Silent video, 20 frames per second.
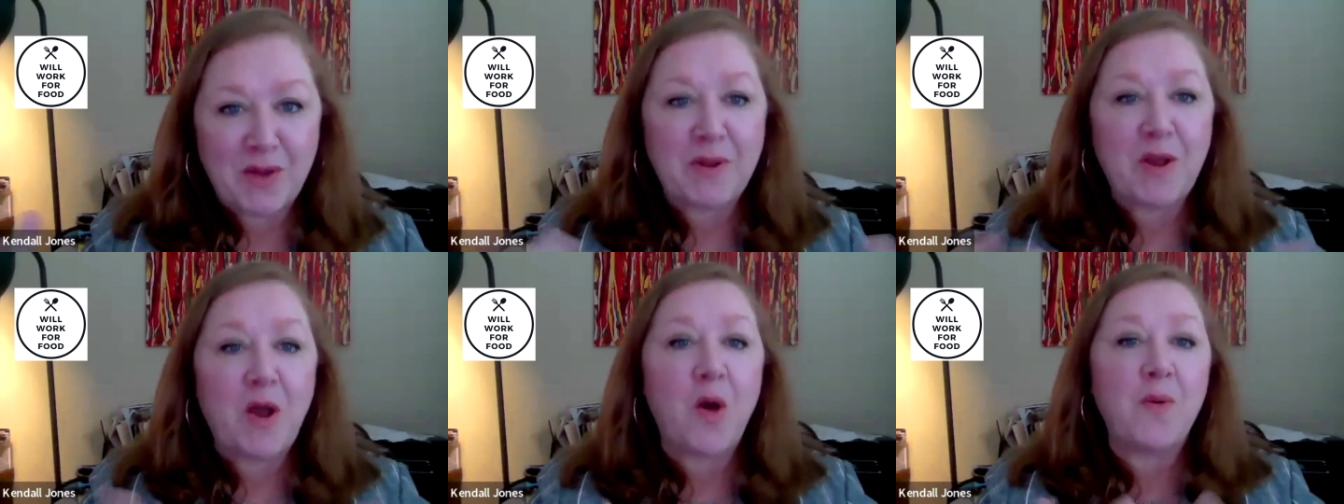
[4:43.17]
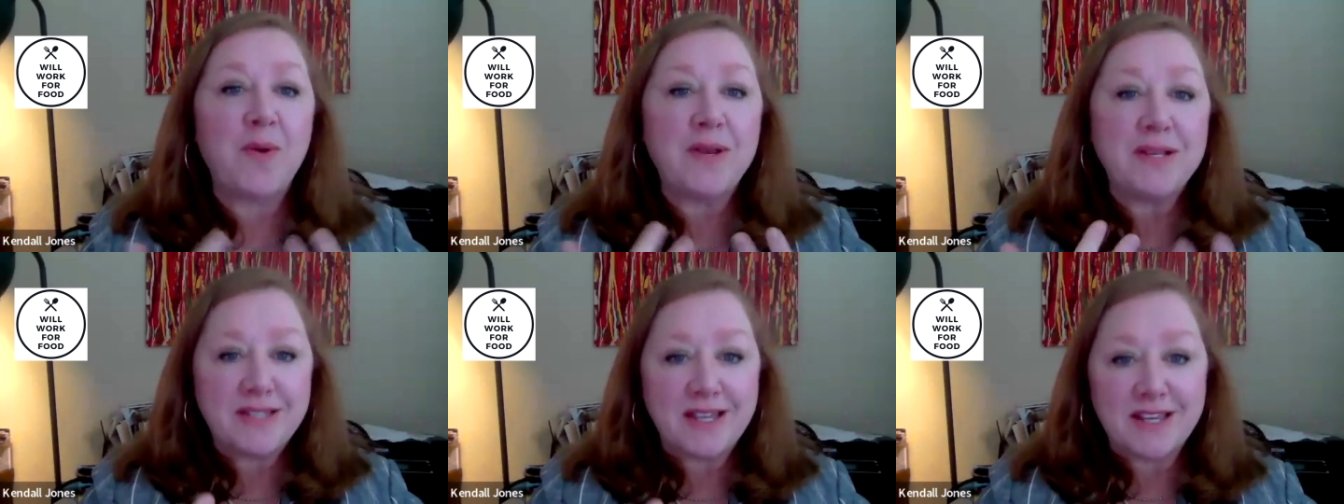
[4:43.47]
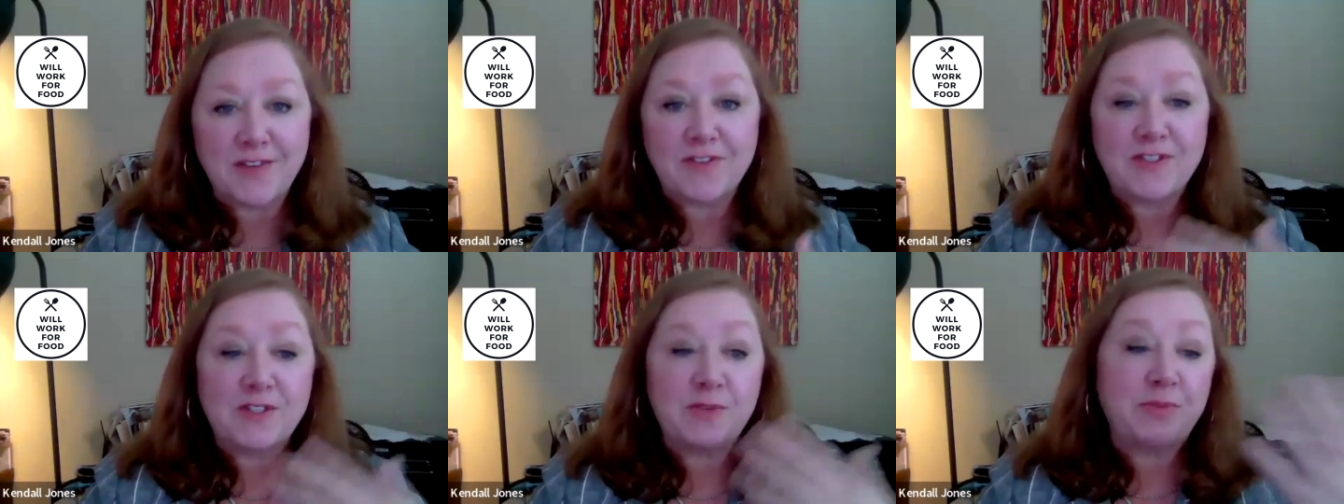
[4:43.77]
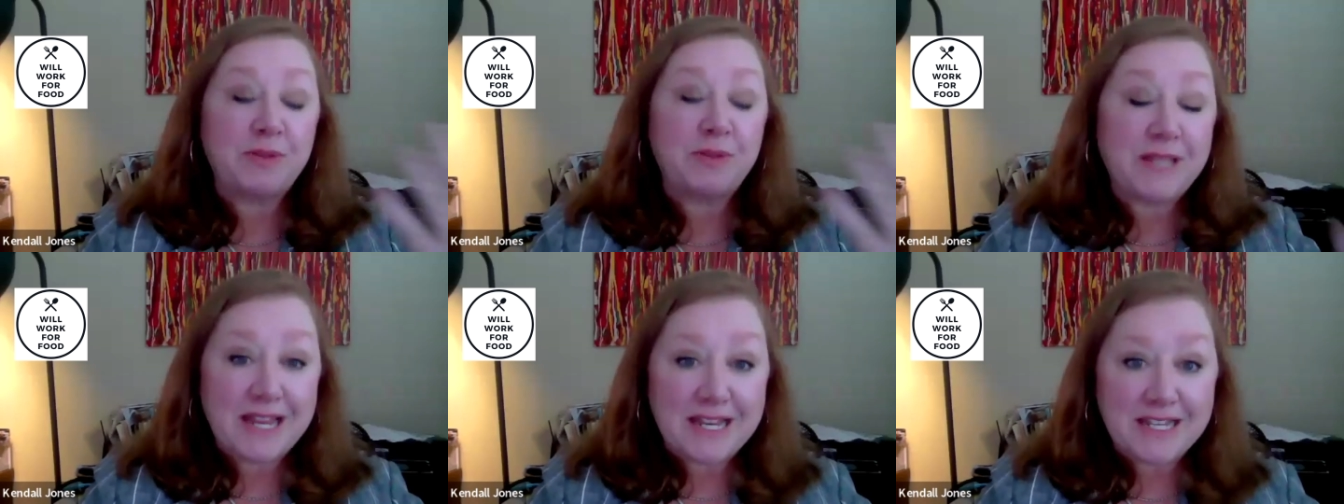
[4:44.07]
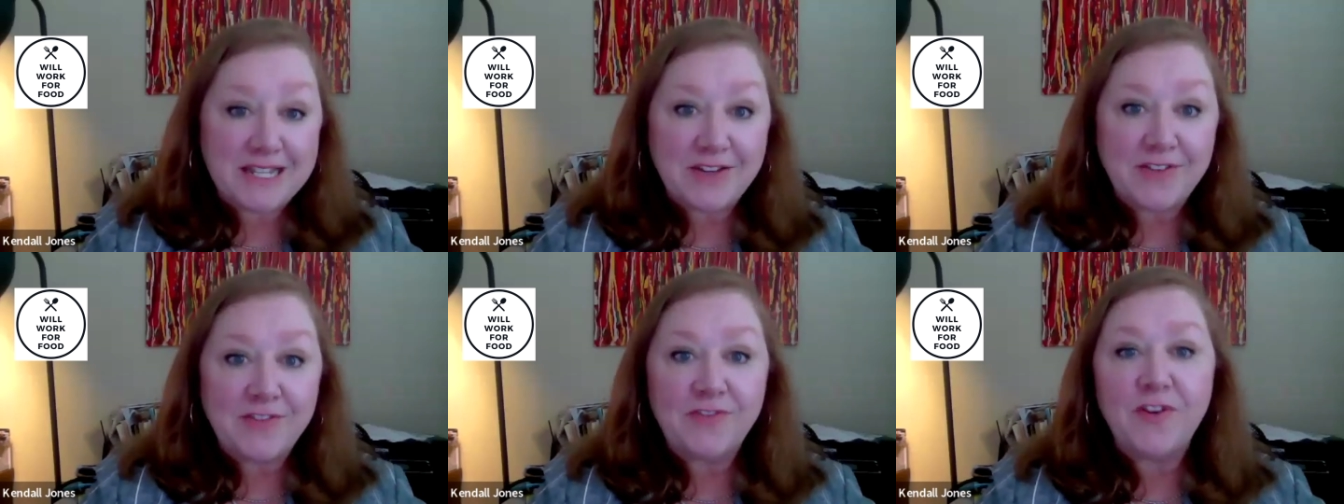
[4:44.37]
We always think if it's a
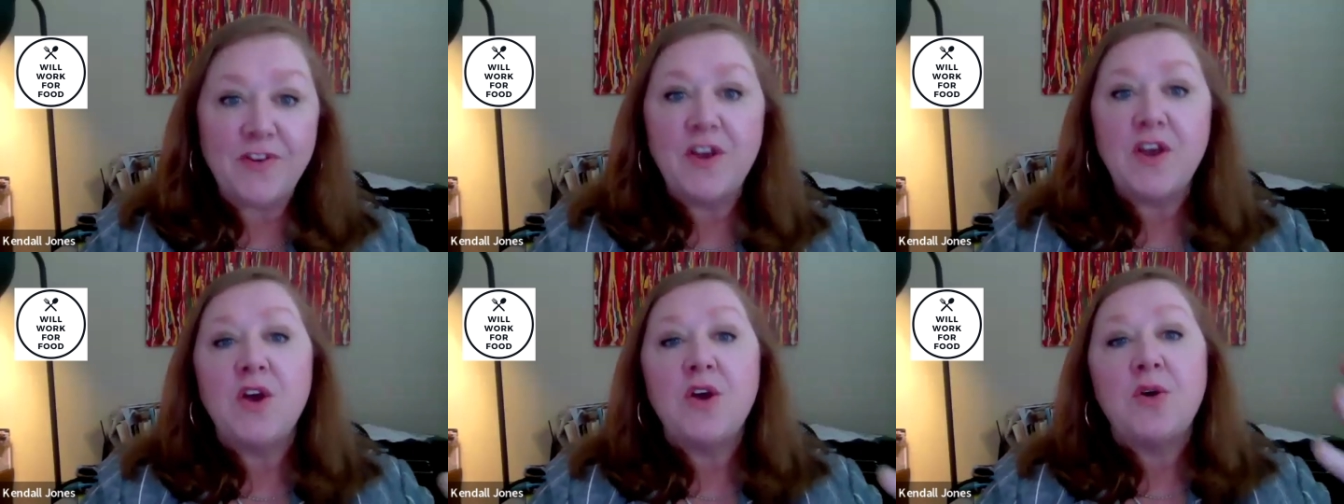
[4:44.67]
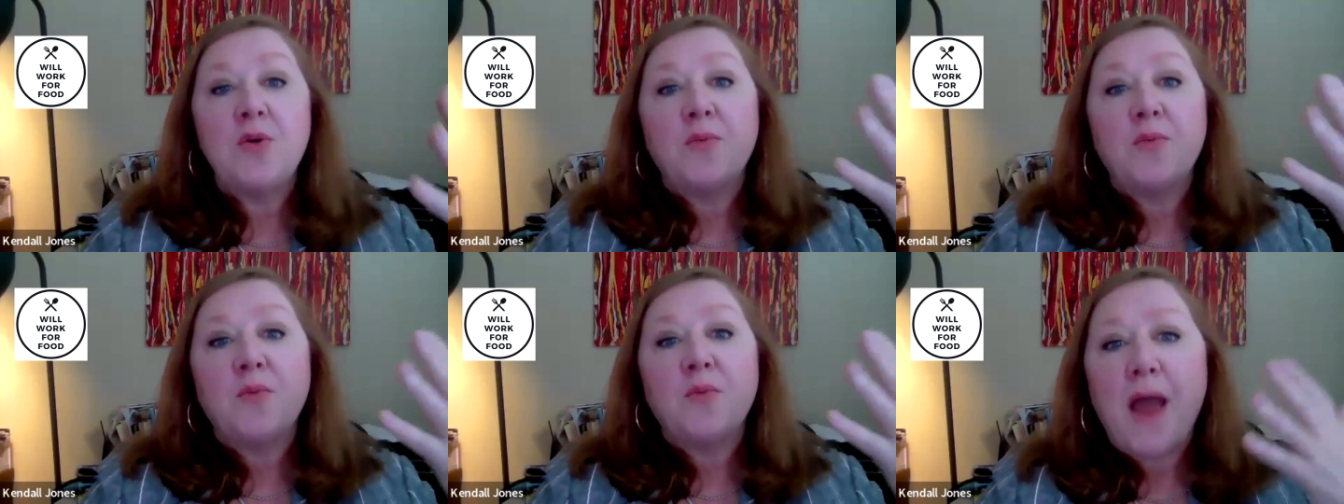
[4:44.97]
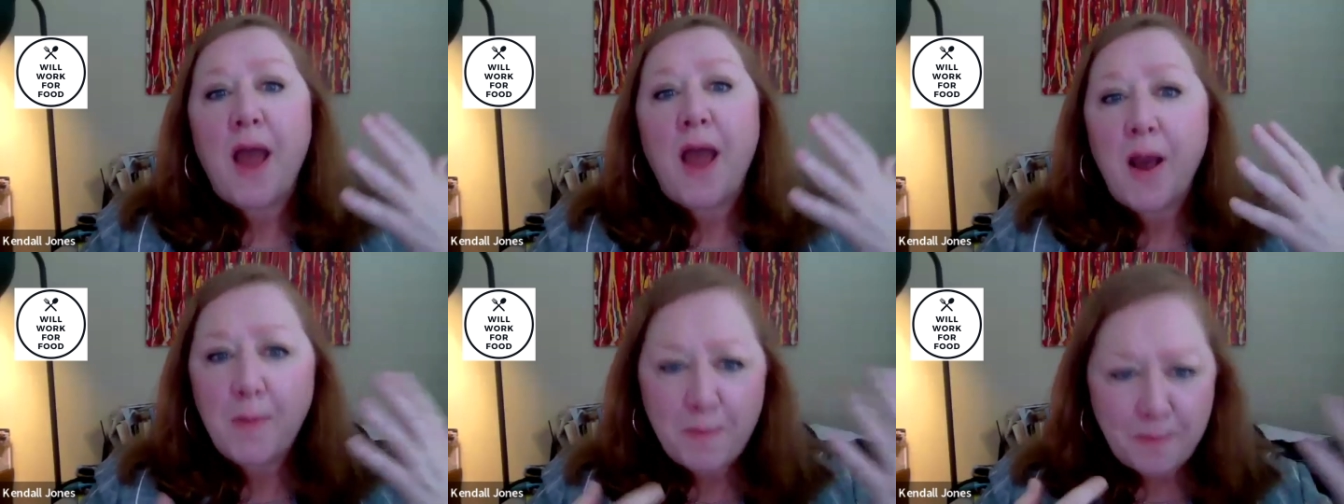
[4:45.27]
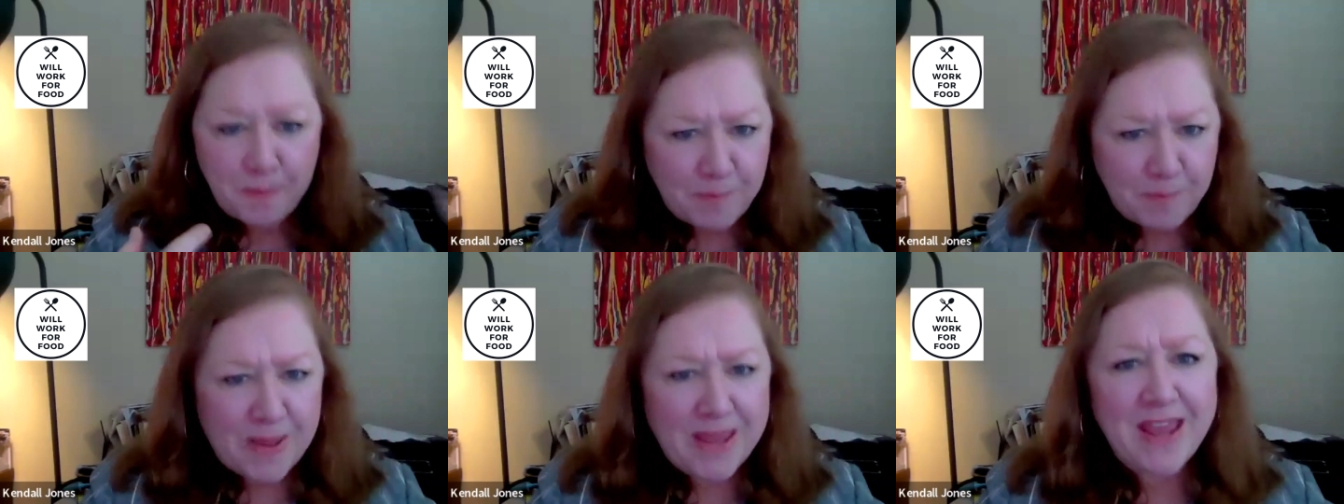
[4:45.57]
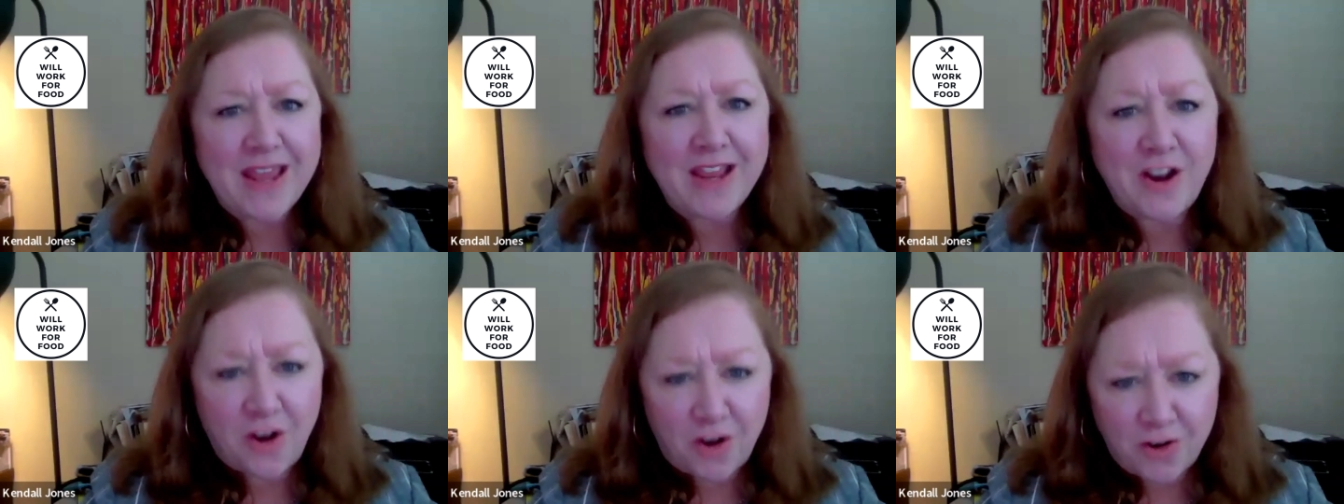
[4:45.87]
plaintiff, how
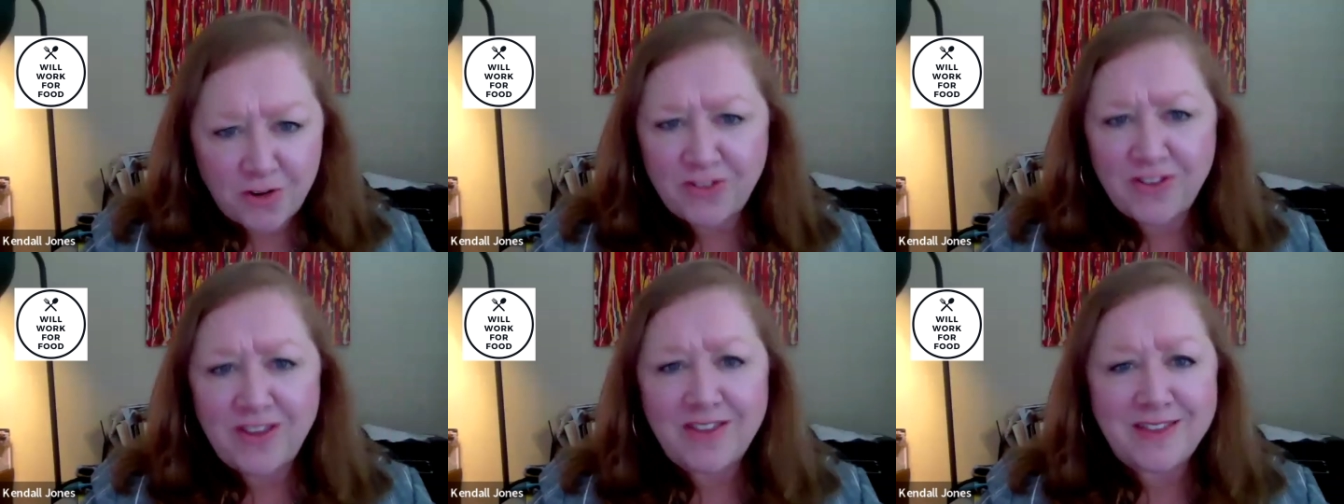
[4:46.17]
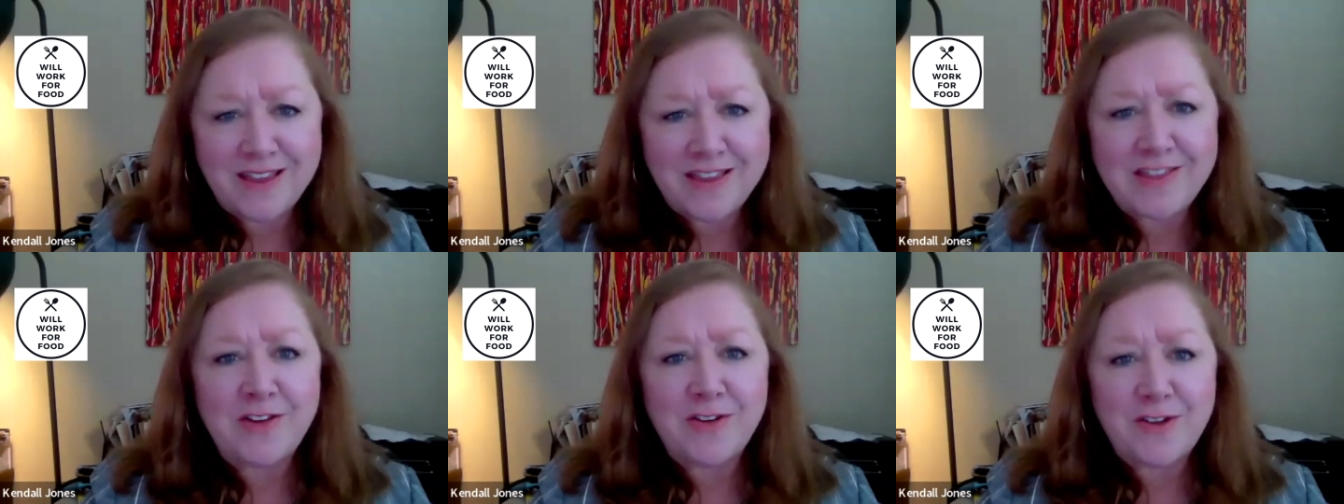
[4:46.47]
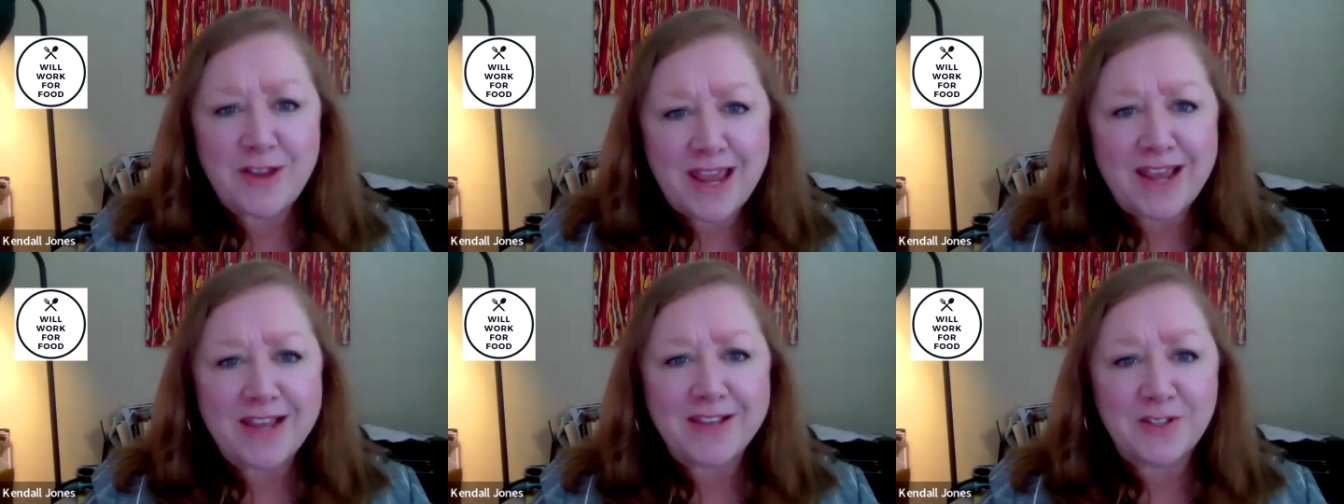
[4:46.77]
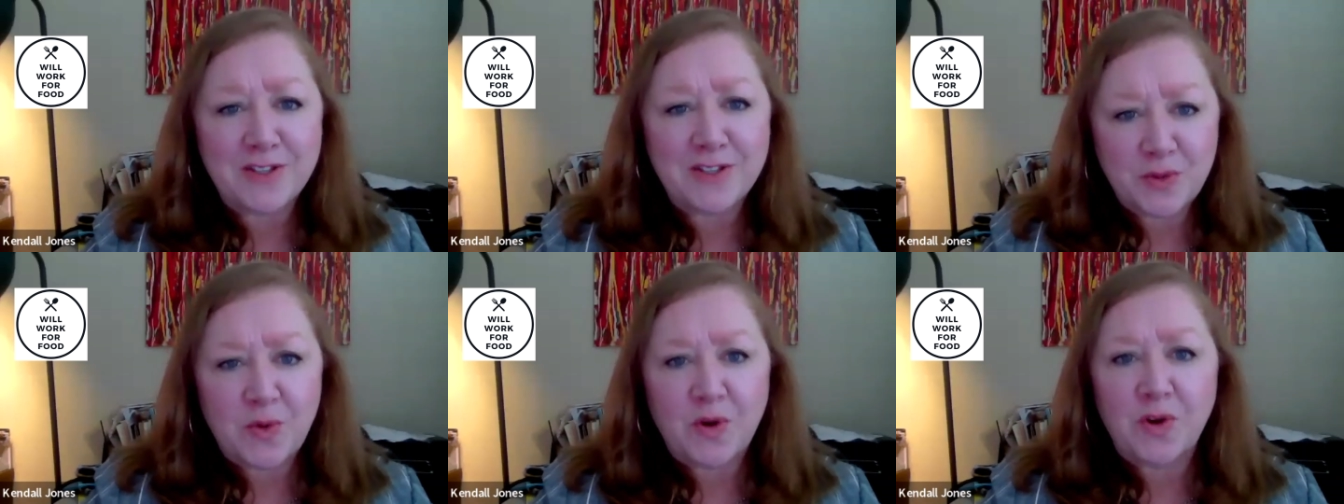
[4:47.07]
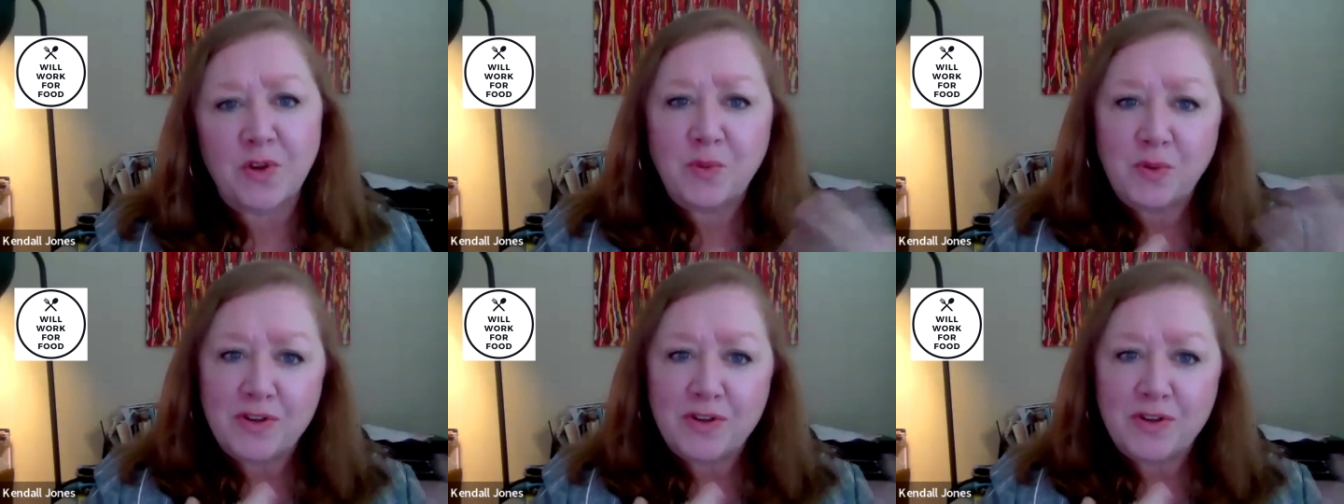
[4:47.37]
big do they think their case is worth?